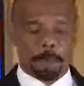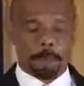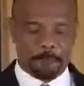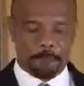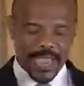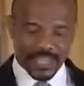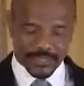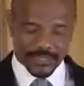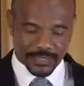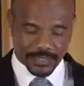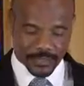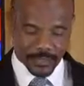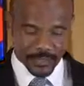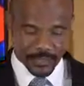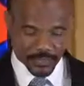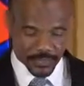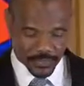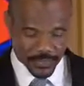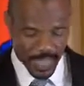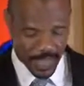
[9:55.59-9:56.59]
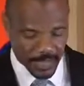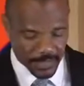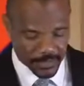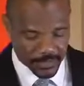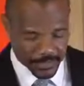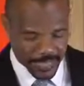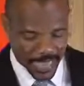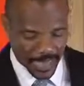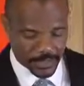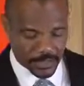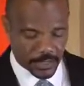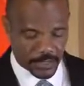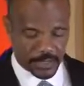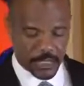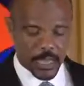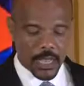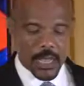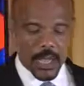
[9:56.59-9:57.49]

bestseller status.